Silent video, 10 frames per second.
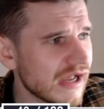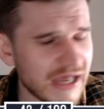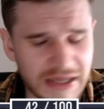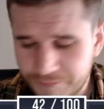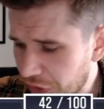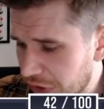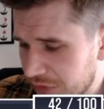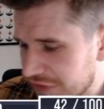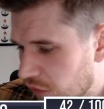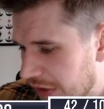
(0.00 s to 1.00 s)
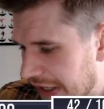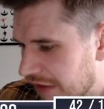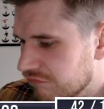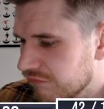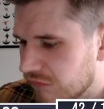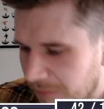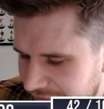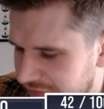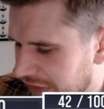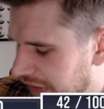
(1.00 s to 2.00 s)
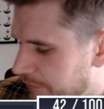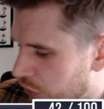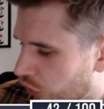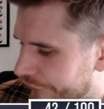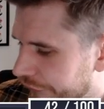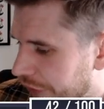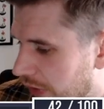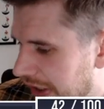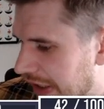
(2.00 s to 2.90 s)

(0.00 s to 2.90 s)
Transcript: Not only doing it domestically, but also doing it